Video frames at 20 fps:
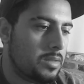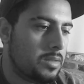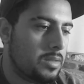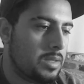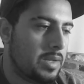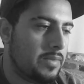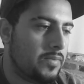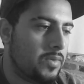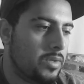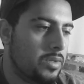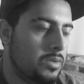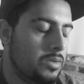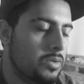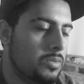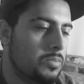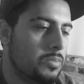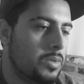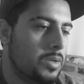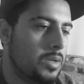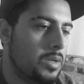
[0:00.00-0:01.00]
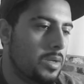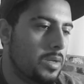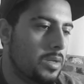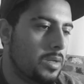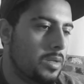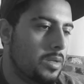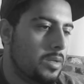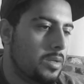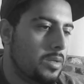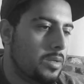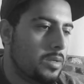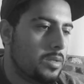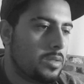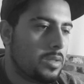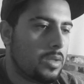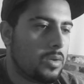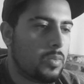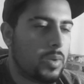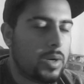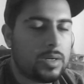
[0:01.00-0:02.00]
volume,
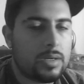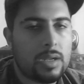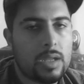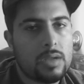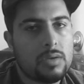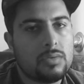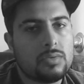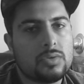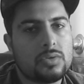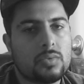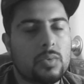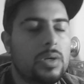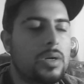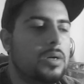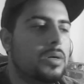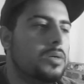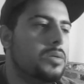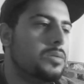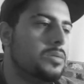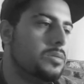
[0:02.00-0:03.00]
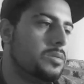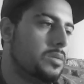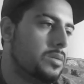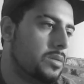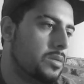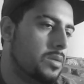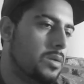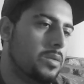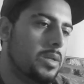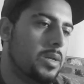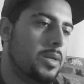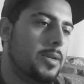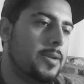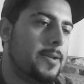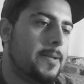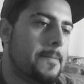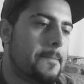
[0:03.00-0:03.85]
and rectangles, squares, and all that.